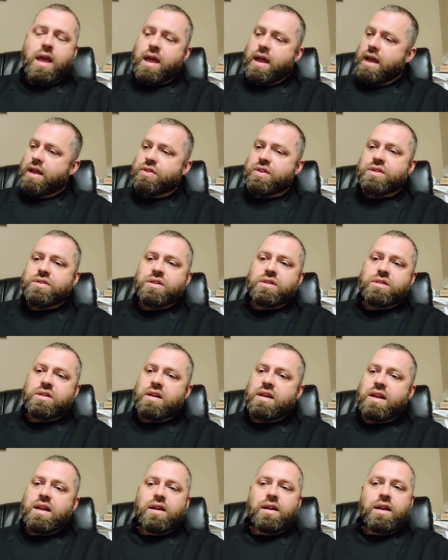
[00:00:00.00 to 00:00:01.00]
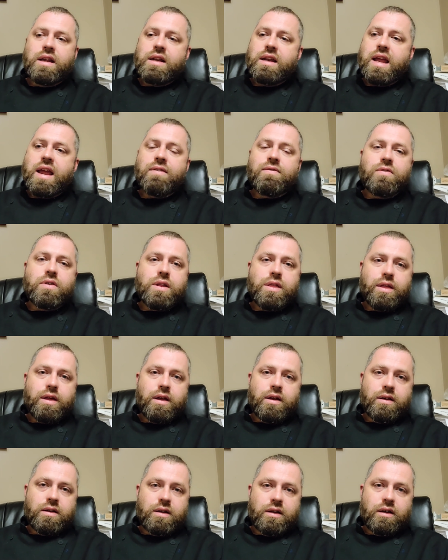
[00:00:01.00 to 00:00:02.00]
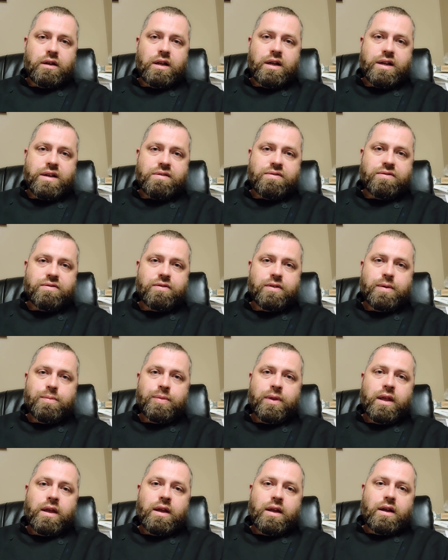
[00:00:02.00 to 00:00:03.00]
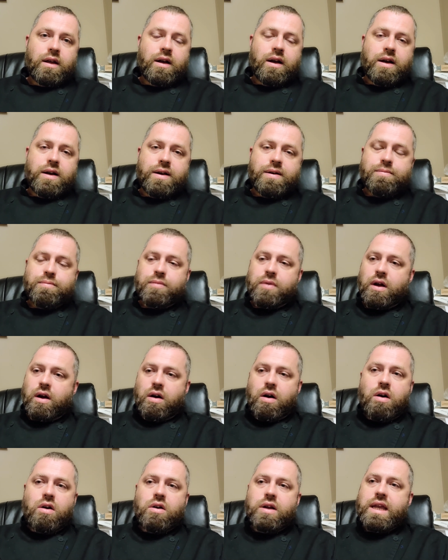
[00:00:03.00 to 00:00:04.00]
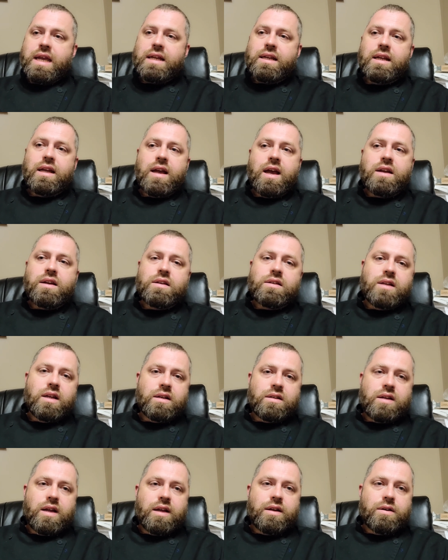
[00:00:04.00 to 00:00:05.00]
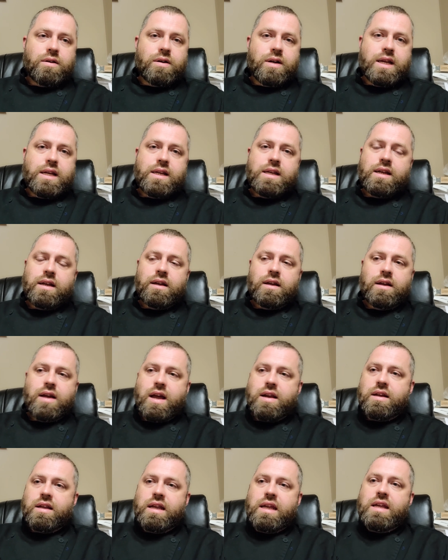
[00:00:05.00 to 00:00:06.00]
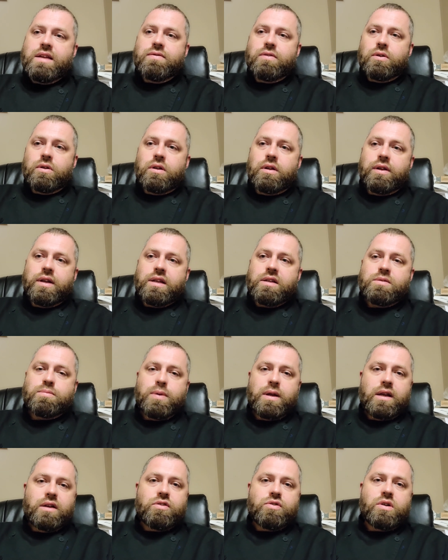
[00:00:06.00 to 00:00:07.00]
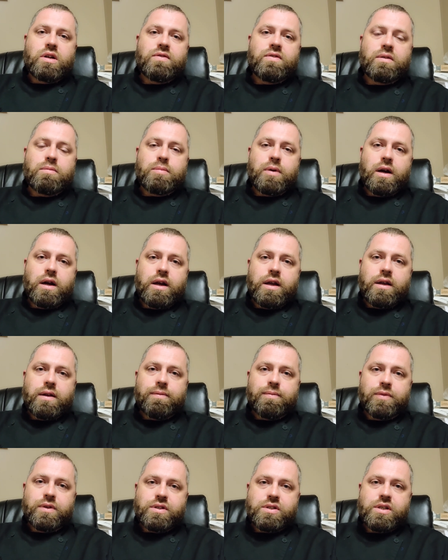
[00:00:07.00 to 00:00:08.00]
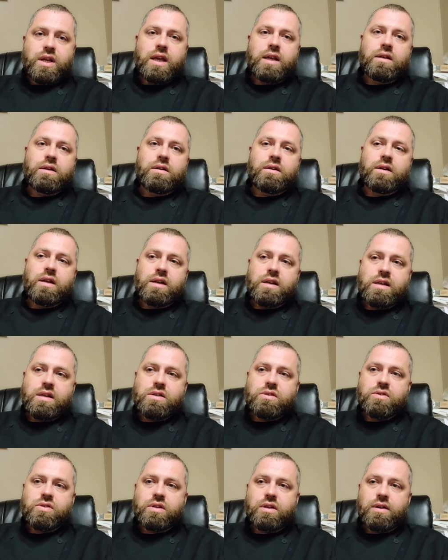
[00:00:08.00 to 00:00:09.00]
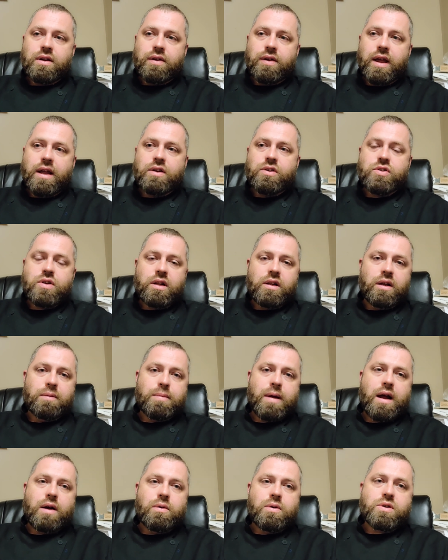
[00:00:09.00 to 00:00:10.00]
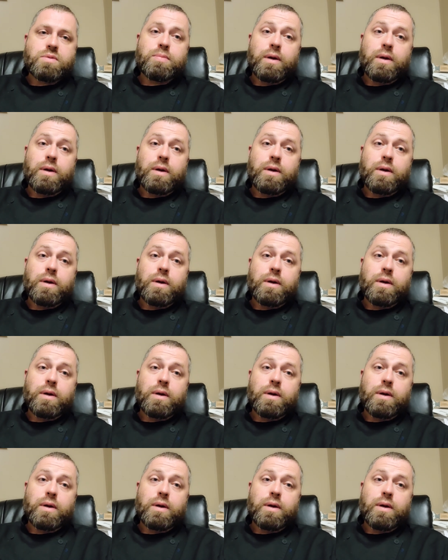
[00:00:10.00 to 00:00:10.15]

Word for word: And this is in, in everything in life um, all, any kind of dictator, any kind of evil is being driven by Satan and his angelic powers.